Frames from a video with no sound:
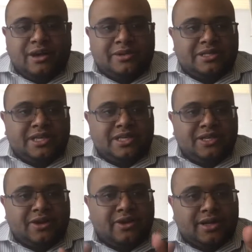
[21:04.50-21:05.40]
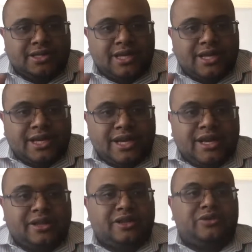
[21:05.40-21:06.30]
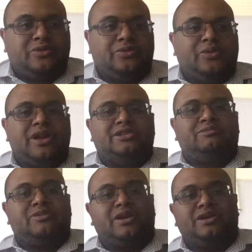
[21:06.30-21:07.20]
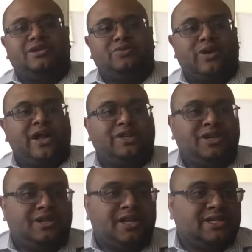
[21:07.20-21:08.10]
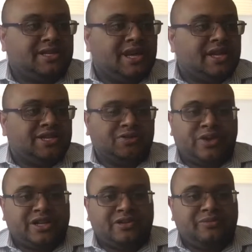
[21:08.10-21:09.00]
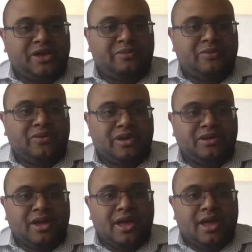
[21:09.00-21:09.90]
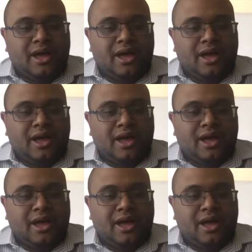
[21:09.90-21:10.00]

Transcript: comments he saw, and said it had nothing to do with race. These ratchetness, just ratchet people, and